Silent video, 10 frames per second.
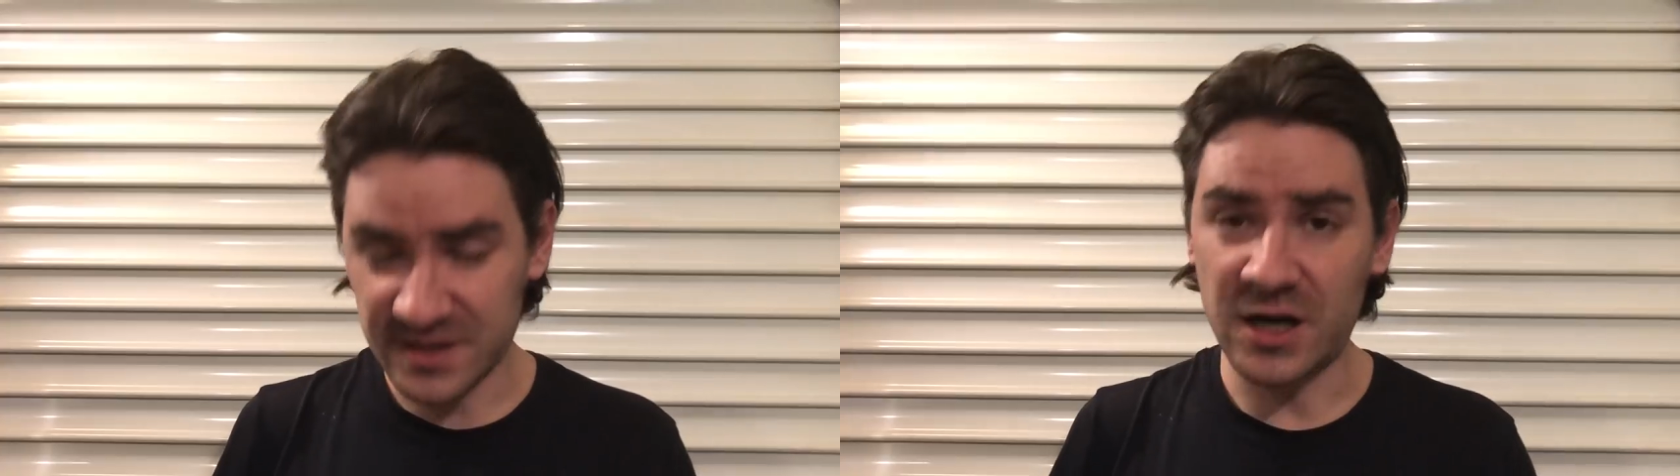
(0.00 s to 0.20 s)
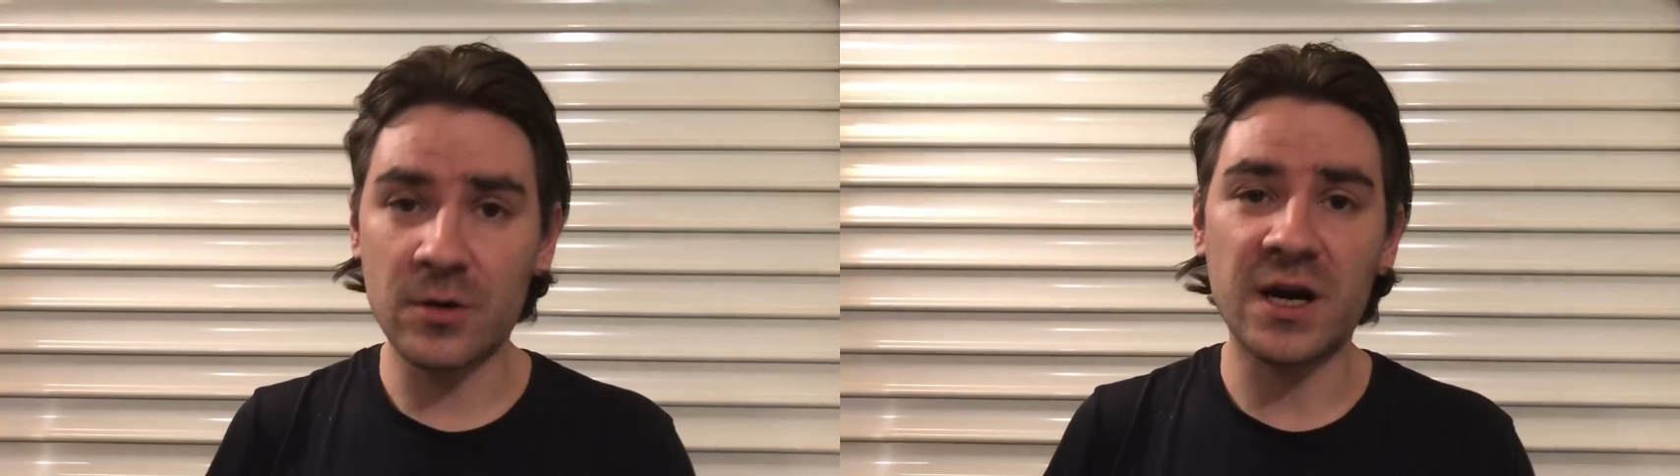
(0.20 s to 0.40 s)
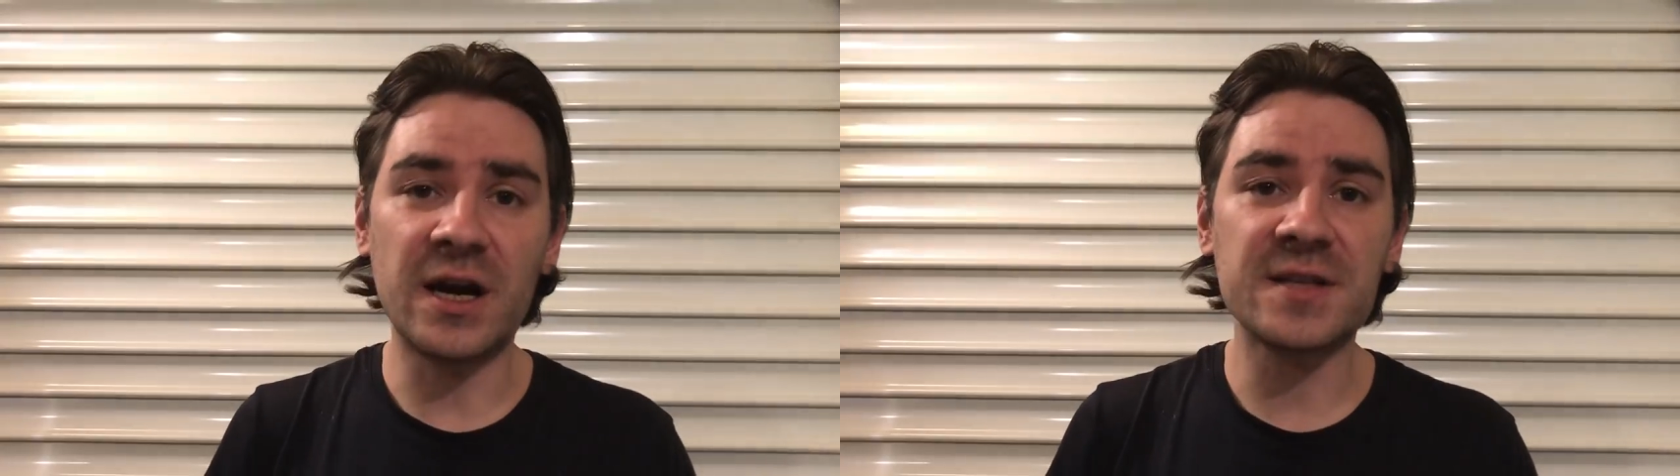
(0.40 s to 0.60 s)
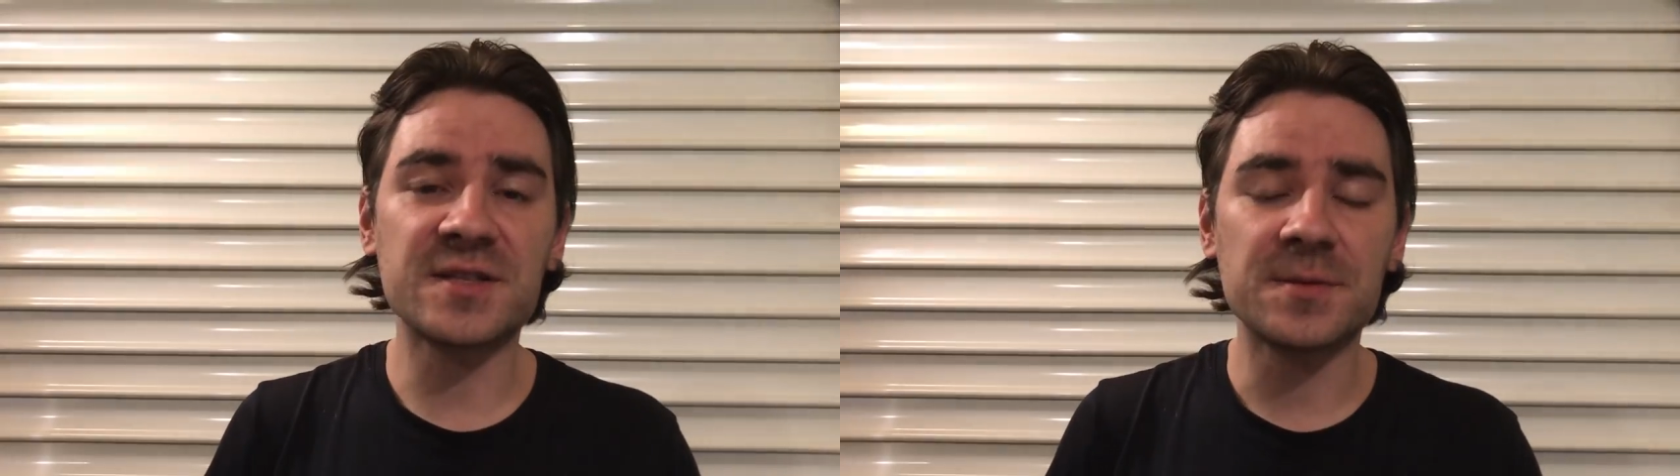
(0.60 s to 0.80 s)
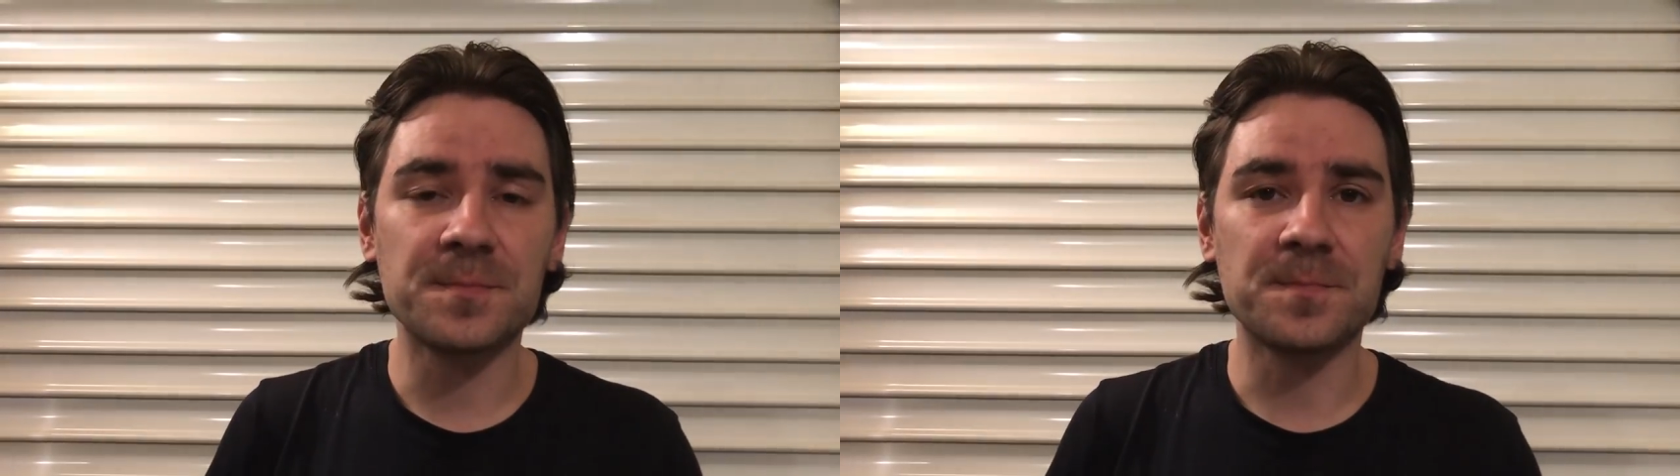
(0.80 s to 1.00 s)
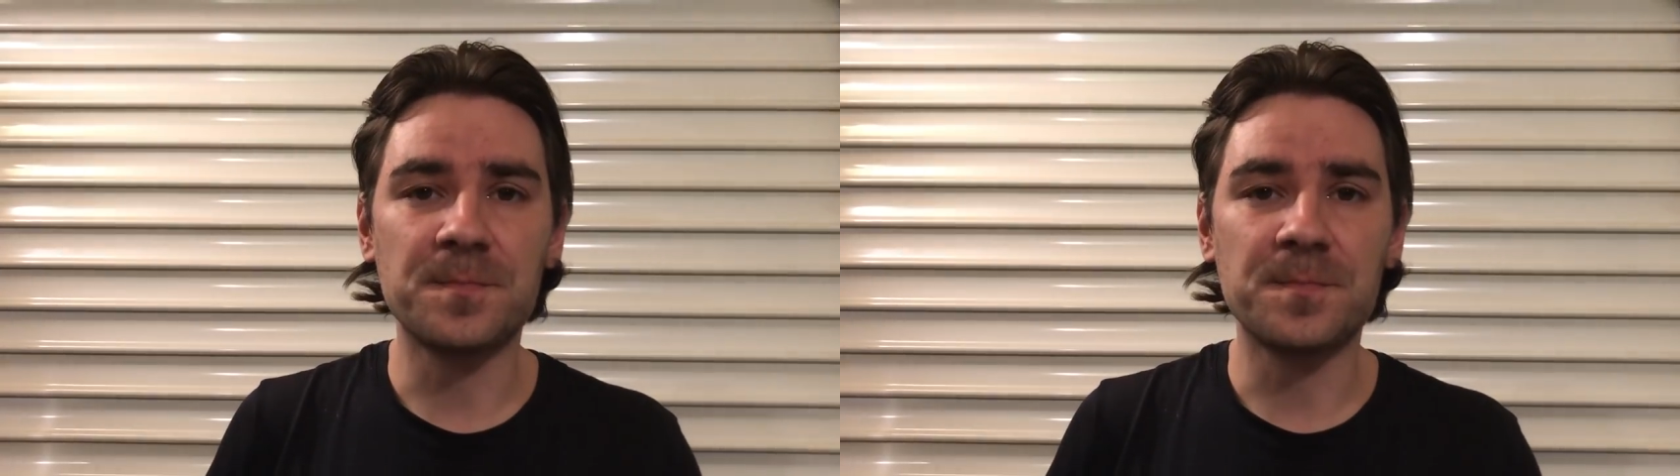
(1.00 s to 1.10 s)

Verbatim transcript: tarot cards,